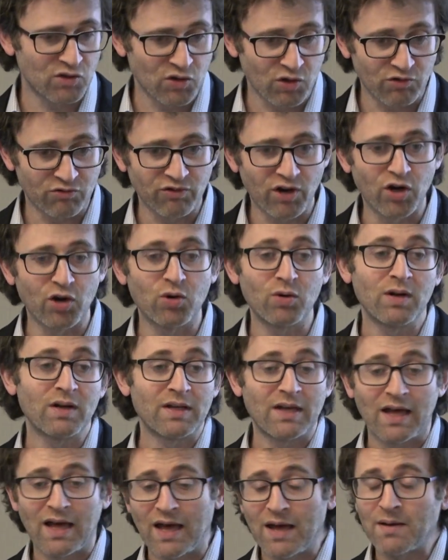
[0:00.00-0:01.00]
grow
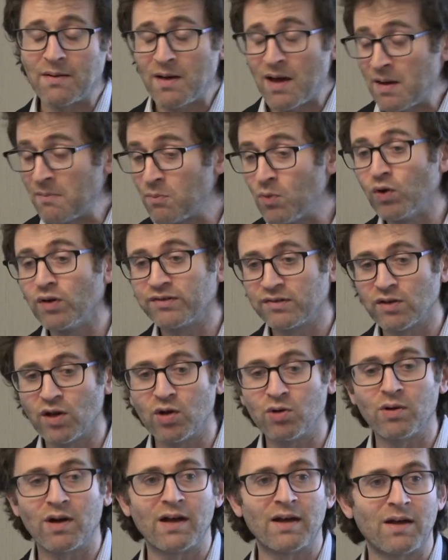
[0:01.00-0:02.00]
more
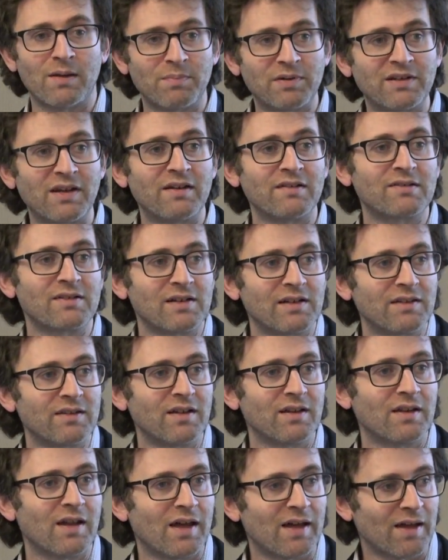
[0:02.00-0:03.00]
so potentially
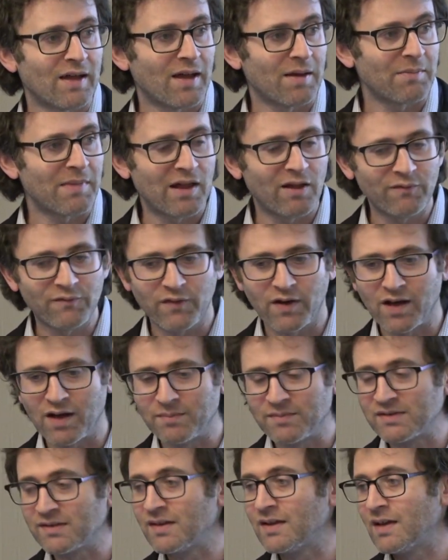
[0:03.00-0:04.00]
than male
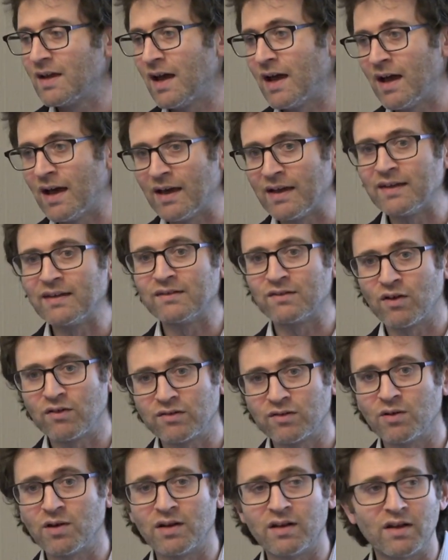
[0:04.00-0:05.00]
firms, is
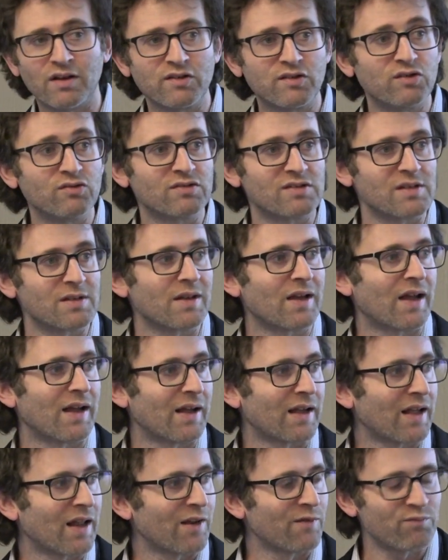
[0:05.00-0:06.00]
also a hugely
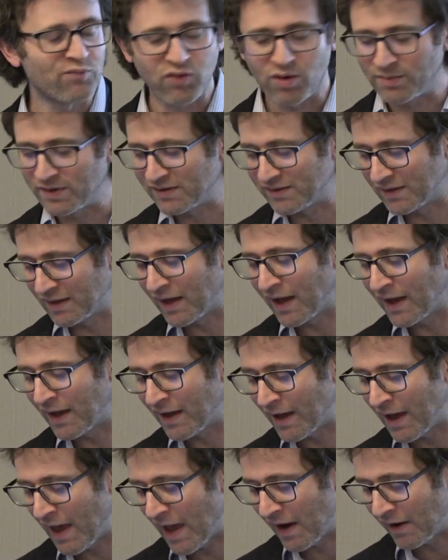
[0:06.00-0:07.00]
kind of promising
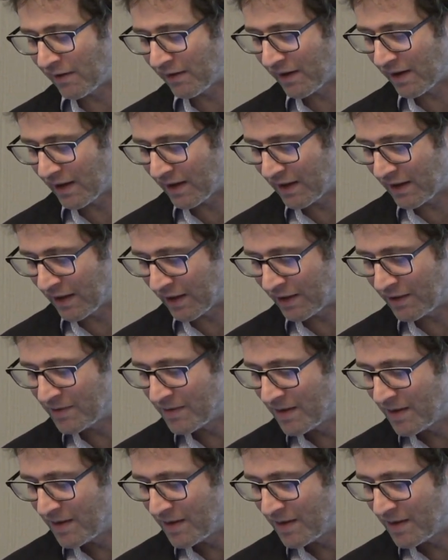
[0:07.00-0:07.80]
area here.